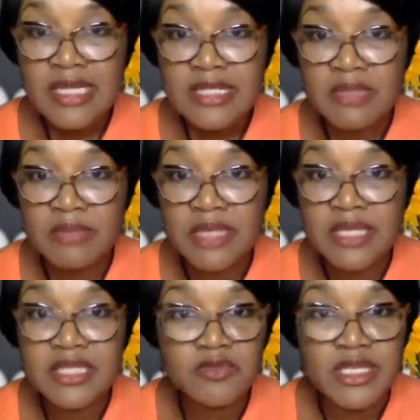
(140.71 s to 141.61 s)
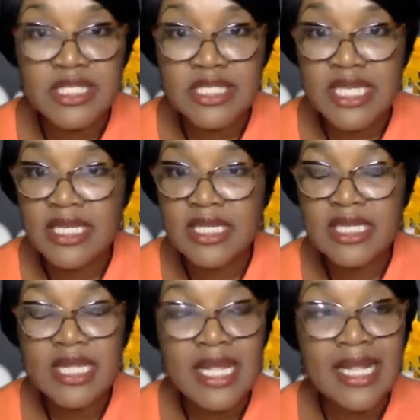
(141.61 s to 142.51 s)
somebody that's
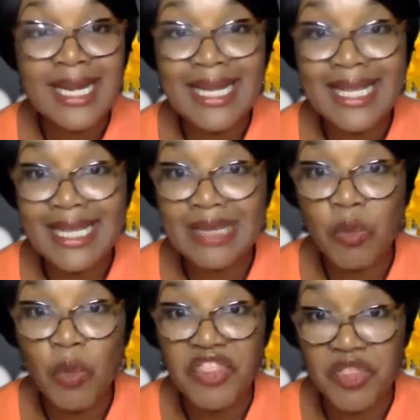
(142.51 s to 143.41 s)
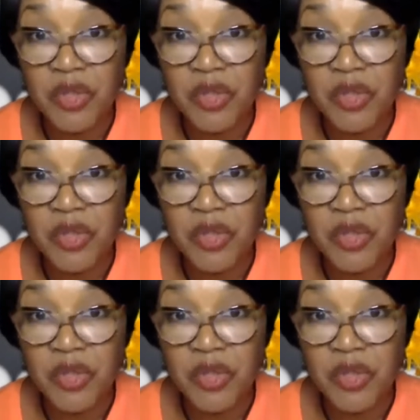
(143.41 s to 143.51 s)
resonating and clicking with